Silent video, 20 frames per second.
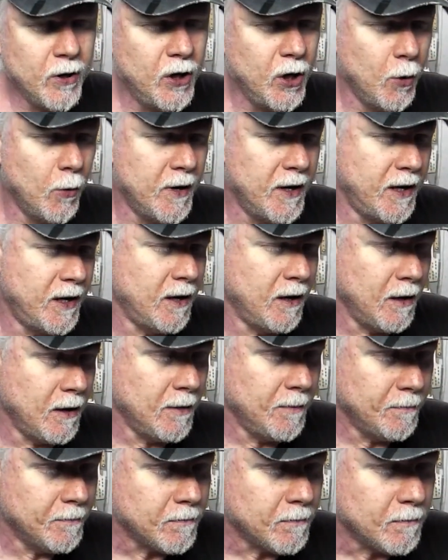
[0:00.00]
doing
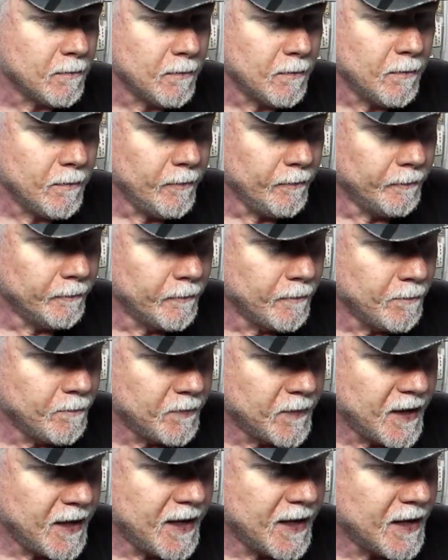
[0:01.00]
here
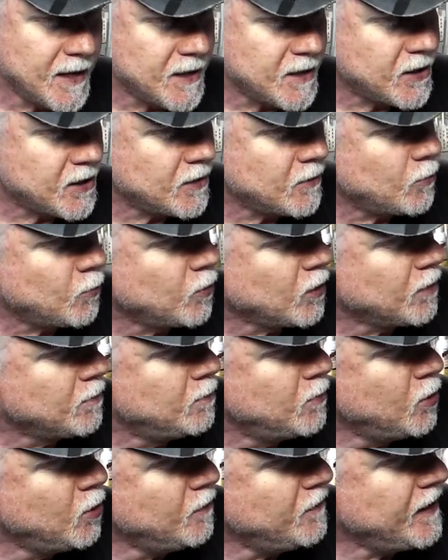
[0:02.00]
is we're
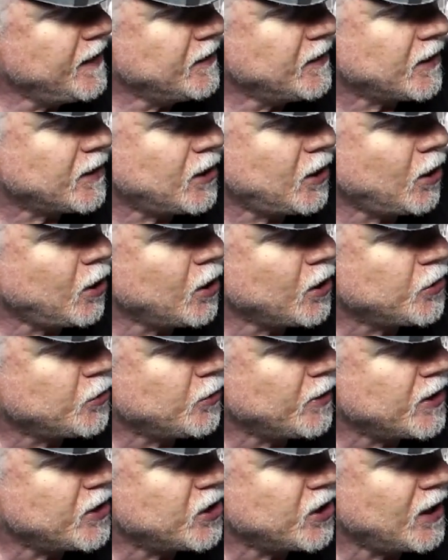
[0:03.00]
moving the
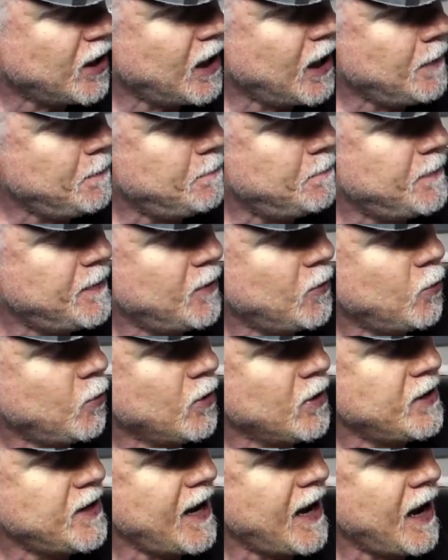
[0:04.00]
cartridge up
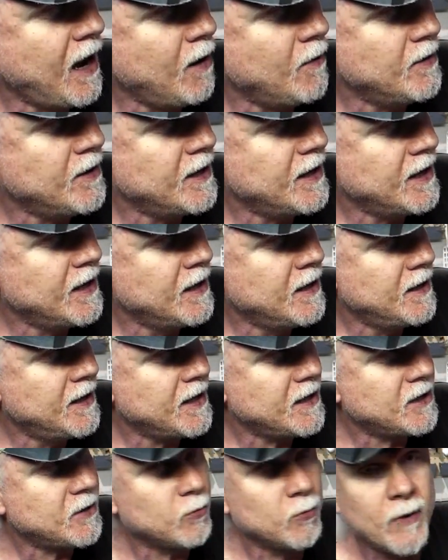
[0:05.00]
or down in
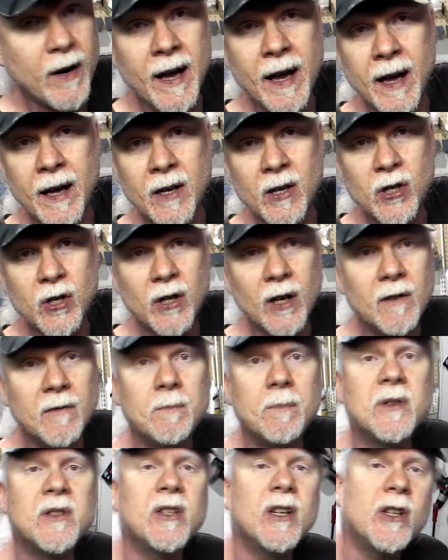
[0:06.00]
this range
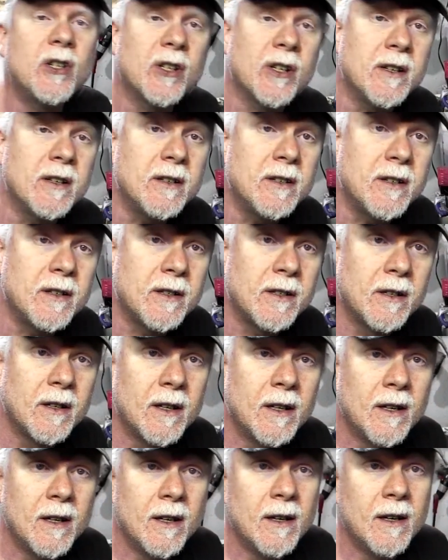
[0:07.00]
of positions.
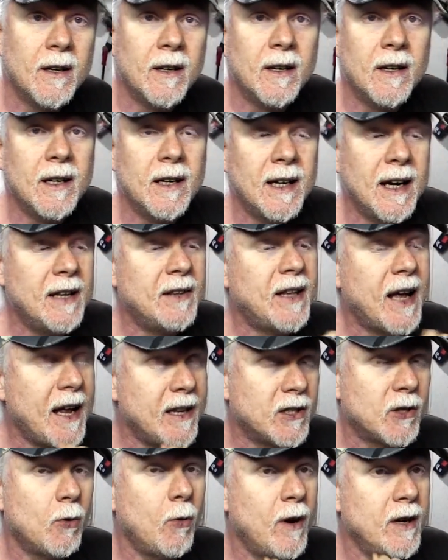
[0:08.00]
And
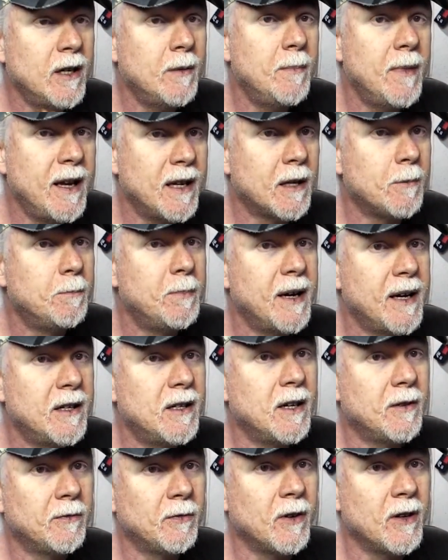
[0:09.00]
that's going to make a big
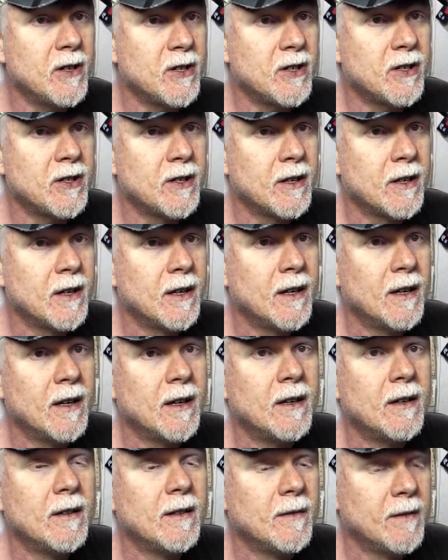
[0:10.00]
difference
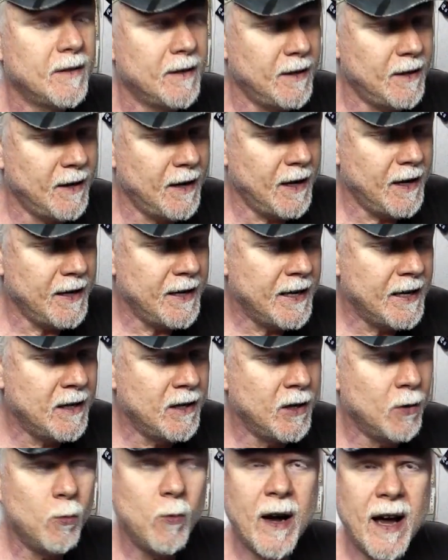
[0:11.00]

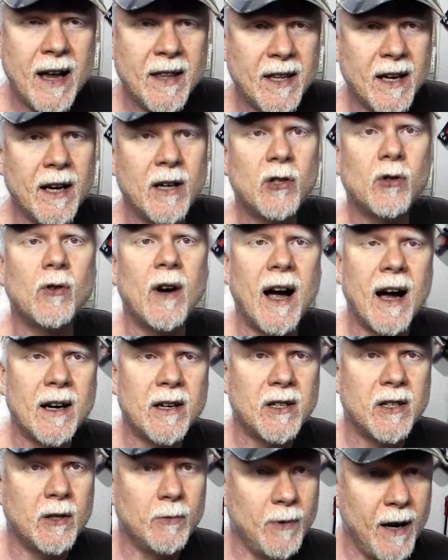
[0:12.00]
in the way that it
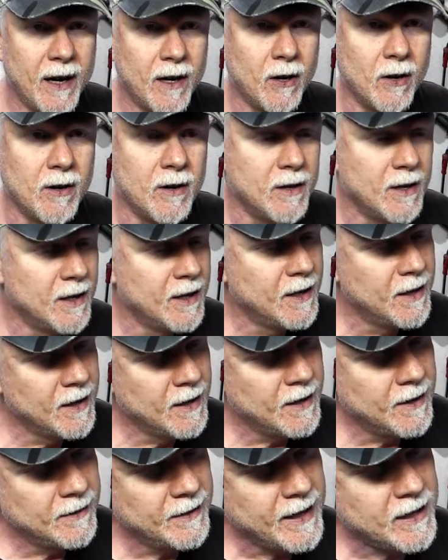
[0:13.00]
tracks the record.
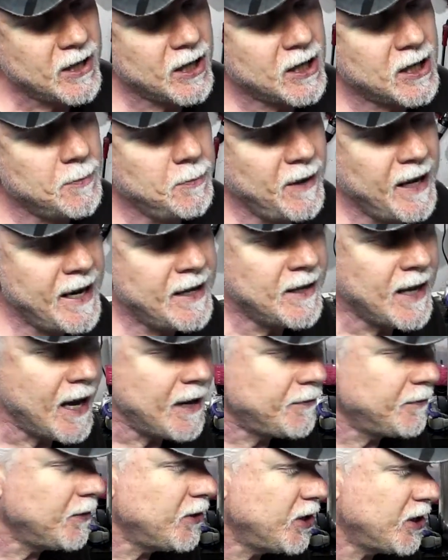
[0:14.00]
Let's explain
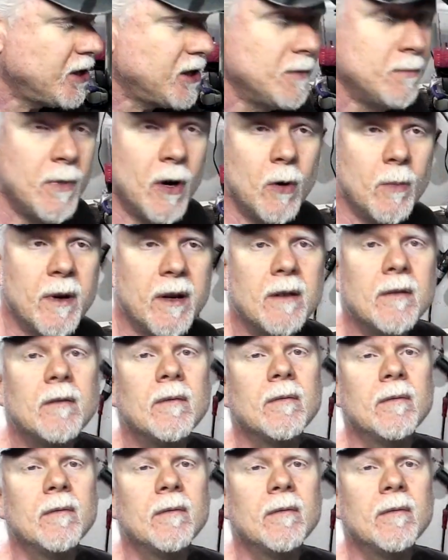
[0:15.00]
that for just a moment.